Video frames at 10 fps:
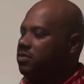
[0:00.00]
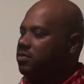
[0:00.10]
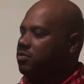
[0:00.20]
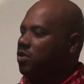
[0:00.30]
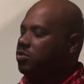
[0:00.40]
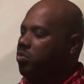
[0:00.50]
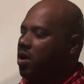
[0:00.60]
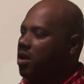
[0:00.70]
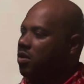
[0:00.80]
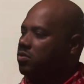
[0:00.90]
Coach
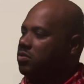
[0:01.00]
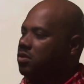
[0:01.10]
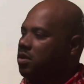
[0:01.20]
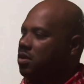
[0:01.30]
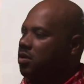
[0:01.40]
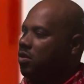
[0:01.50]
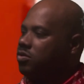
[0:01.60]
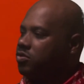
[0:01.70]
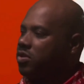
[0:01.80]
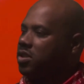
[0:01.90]
Brown, Coach
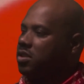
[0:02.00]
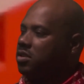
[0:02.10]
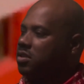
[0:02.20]
Trina,